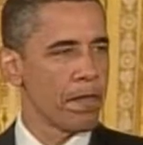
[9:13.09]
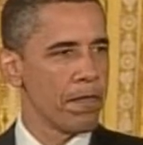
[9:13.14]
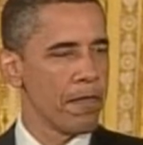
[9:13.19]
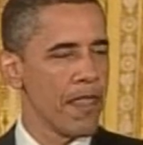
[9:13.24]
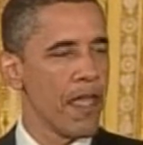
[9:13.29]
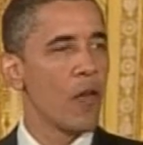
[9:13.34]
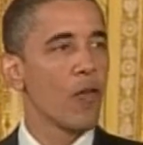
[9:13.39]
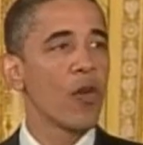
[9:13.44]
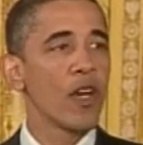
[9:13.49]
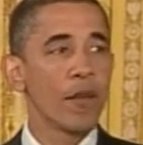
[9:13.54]

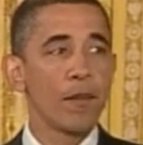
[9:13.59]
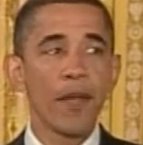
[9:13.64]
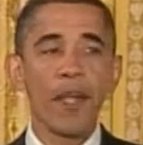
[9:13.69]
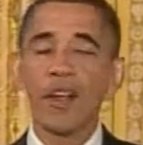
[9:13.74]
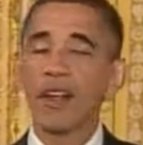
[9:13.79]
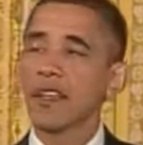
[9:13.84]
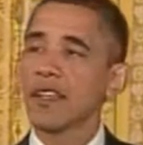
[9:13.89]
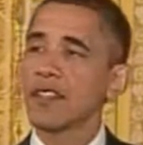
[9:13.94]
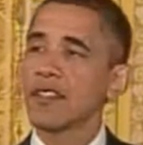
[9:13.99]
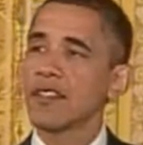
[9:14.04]
Now, what
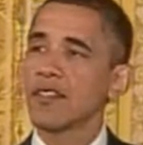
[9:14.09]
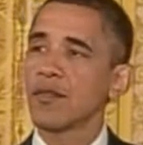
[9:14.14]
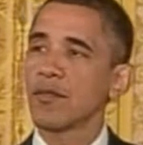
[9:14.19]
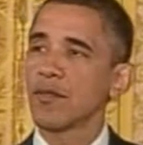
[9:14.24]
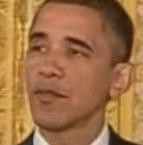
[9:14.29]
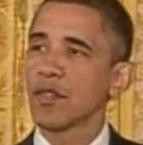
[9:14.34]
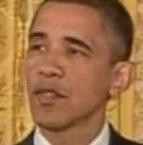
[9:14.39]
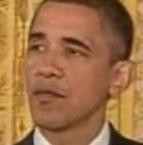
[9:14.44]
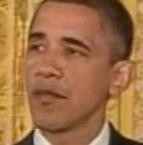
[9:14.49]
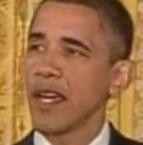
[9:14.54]
Americans
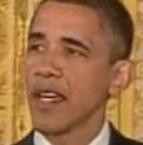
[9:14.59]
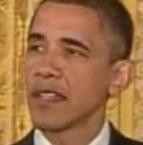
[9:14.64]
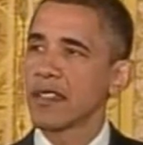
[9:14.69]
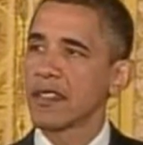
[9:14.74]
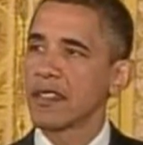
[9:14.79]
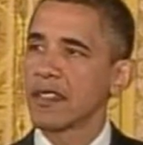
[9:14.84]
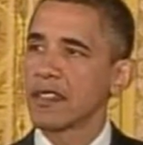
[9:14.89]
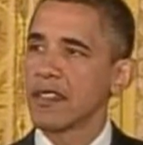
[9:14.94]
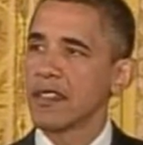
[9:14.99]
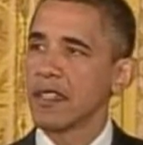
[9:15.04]

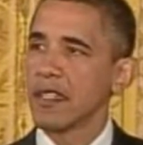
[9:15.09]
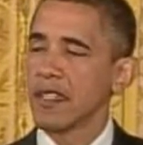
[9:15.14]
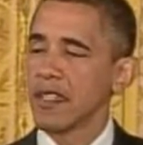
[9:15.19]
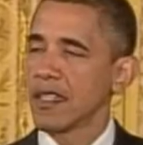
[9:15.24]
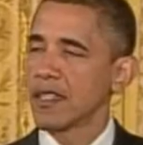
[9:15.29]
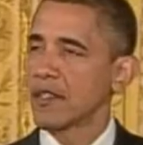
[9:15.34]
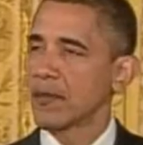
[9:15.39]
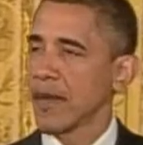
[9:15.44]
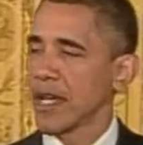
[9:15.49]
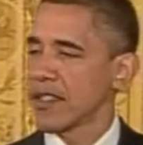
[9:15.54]

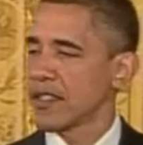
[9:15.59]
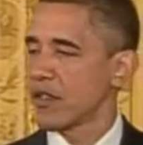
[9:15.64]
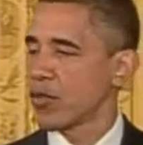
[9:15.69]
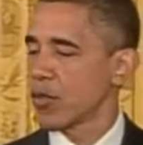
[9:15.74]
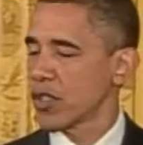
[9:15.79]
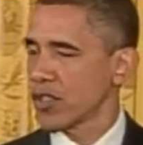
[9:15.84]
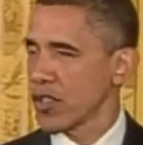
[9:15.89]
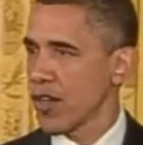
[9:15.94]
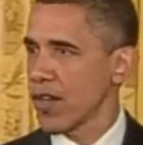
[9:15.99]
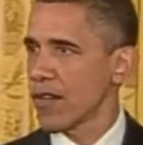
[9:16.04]
expect in
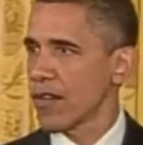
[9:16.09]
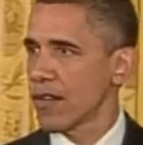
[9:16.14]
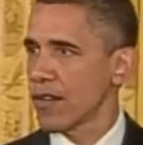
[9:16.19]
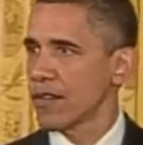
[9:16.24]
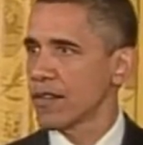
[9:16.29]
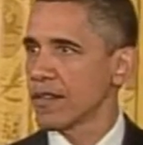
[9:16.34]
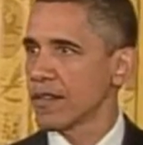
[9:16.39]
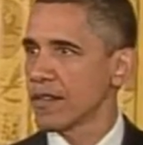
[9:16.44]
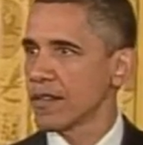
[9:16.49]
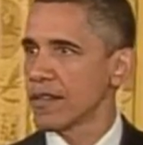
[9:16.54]
return
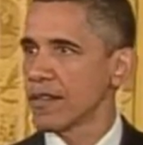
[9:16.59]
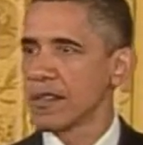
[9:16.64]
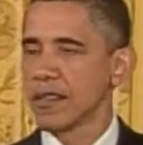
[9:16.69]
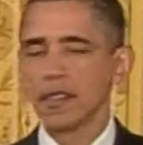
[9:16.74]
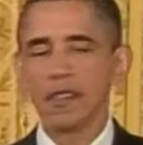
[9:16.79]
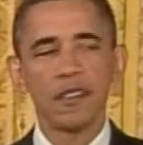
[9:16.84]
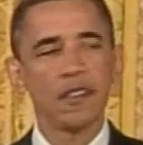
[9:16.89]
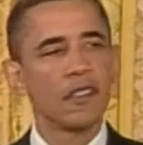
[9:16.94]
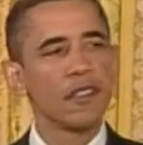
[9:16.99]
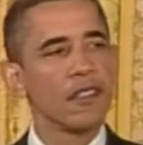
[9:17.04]

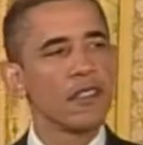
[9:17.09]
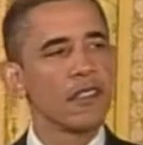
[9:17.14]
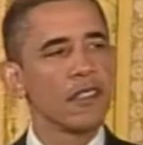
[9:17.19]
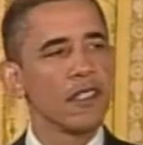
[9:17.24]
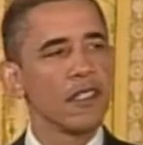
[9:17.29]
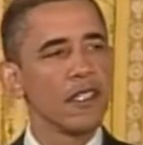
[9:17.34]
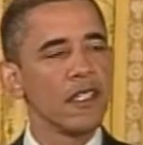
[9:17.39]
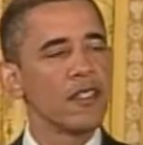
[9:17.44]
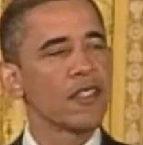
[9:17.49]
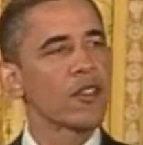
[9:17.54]

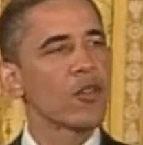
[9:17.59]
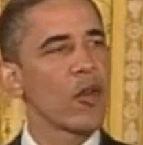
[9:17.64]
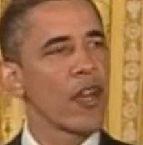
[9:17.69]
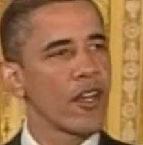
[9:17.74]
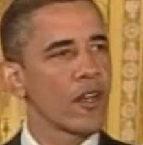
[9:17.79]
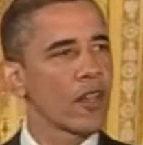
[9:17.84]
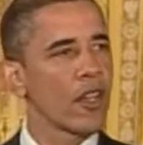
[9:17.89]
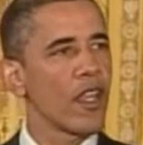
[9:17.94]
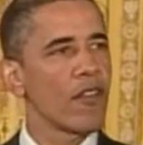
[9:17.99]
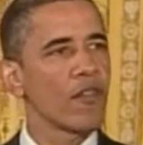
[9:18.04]
is a
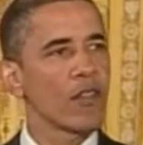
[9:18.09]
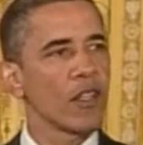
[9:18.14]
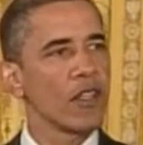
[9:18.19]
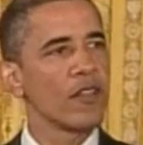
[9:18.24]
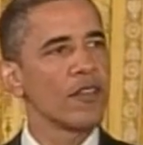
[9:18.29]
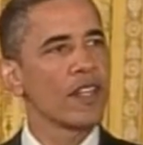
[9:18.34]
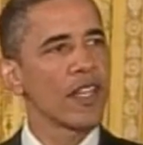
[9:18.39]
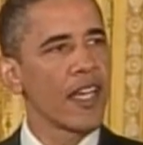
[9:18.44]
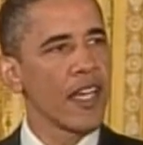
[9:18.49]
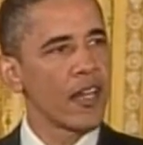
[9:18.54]
greater level
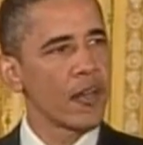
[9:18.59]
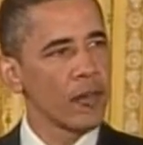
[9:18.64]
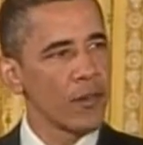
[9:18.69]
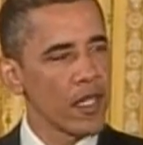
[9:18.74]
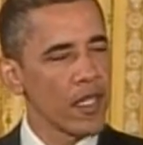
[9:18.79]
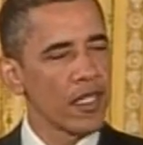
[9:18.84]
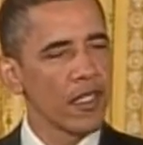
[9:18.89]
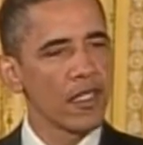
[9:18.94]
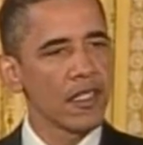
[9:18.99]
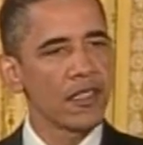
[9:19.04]
of
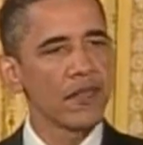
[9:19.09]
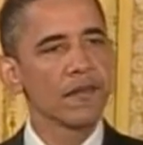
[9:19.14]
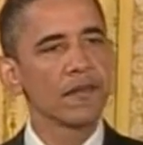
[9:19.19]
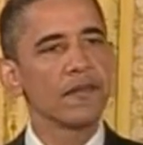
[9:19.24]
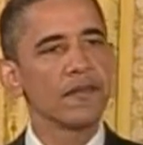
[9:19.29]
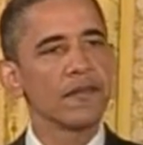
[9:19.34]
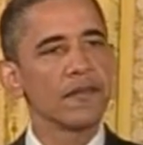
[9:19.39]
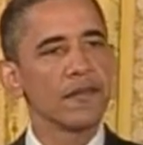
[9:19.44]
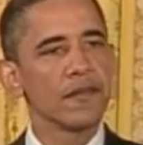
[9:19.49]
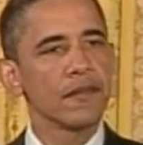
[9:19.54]
accountability
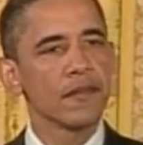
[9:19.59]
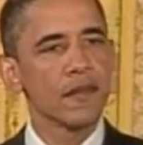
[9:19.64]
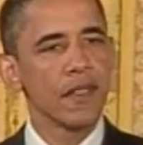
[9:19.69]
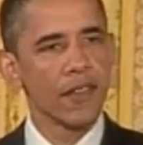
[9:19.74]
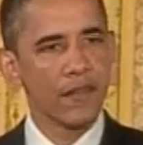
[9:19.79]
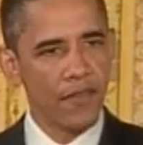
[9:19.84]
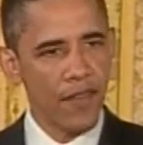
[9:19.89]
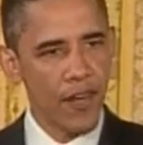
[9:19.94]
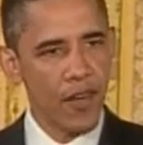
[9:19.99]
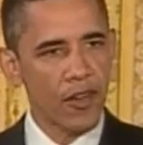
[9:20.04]

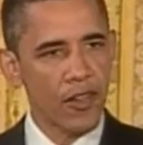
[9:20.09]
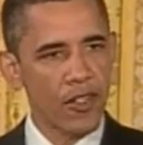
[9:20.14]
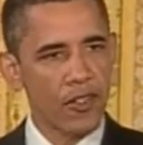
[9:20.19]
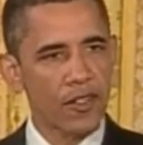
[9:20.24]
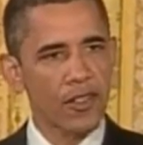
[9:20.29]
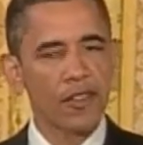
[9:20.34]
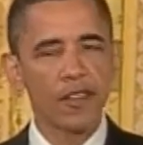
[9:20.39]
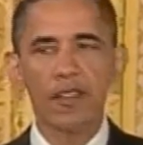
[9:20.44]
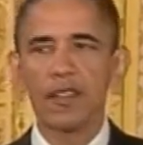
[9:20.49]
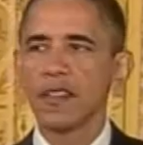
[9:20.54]
and
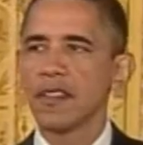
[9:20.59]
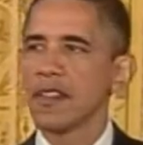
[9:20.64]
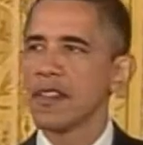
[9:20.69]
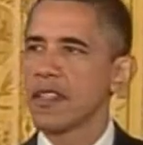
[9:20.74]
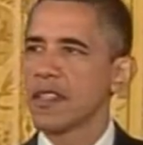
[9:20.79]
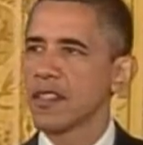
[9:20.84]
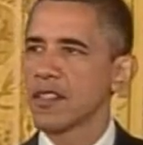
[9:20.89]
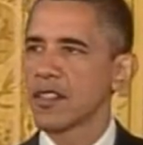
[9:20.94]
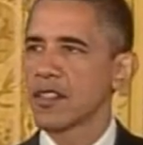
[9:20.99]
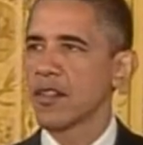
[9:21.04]
fairness
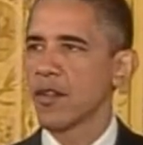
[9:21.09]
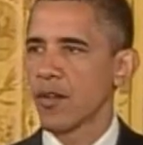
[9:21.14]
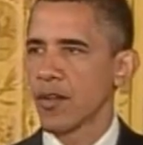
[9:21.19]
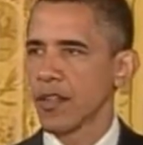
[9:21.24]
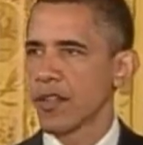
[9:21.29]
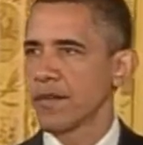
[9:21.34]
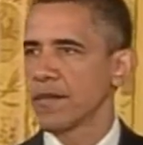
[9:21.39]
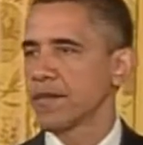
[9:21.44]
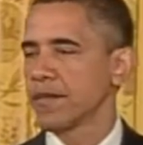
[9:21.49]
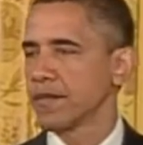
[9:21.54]
and
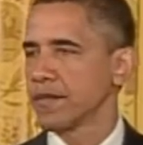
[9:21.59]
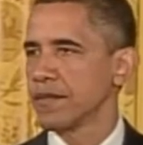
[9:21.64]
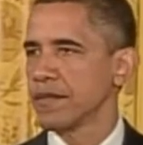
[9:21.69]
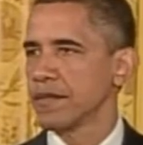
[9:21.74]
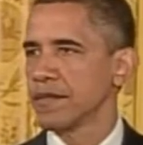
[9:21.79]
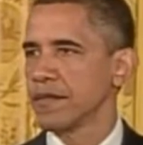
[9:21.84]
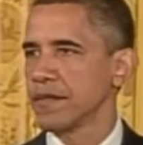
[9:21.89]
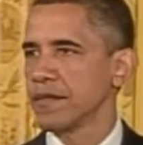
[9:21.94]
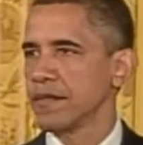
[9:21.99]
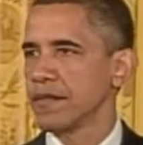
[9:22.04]
security.
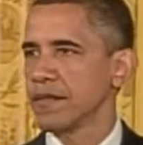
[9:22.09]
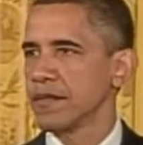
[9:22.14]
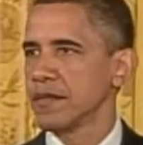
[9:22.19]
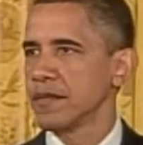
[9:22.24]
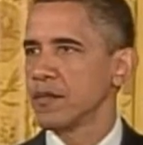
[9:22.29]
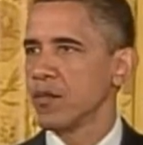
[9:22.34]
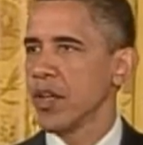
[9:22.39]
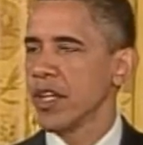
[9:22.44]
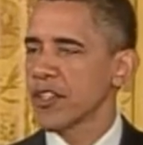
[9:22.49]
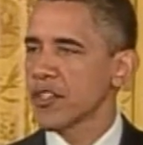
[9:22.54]

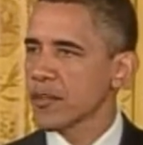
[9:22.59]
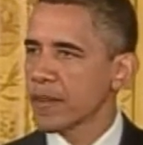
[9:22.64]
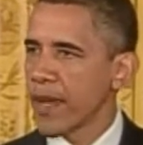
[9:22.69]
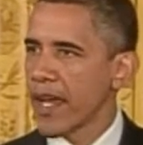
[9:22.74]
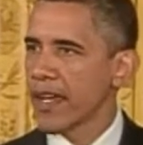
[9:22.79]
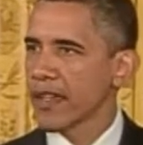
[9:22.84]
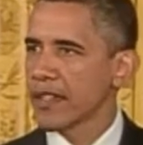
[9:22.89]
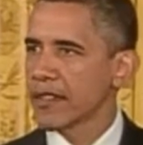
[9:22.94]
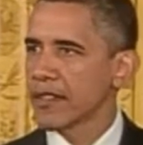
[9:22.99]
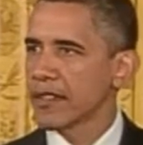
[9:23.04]
We
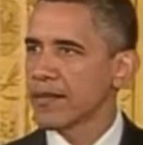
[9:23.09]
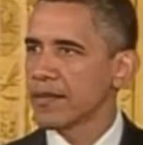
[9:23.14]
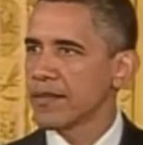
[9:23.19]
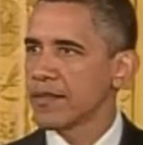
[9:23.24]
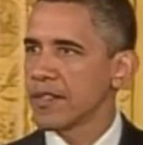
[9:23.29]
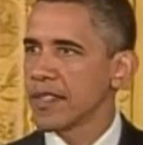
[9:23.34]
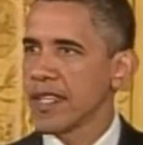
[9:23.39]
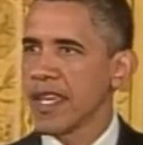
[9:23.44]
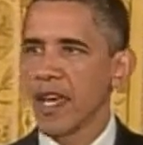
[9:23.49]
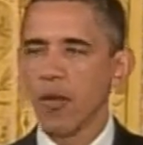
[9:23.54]

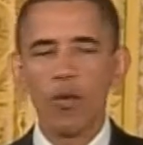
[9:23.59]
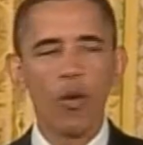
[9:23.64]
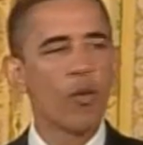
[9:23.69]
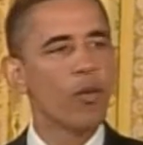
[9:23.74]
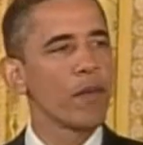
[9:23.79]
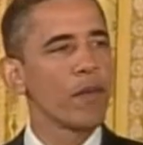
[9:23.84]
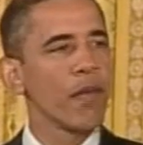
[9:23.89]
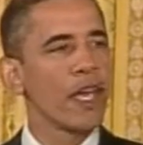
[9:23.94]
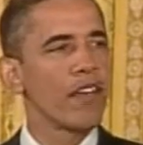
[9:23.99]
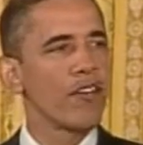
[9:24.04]
expect to get what
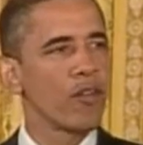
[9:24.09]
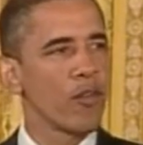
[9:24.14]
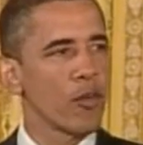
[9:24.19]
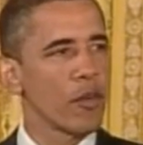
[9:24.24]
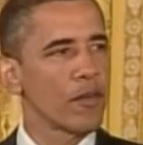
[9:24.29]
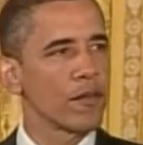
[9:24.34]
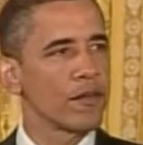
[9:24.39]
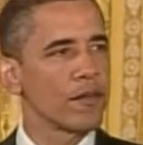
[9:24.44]
we pay for.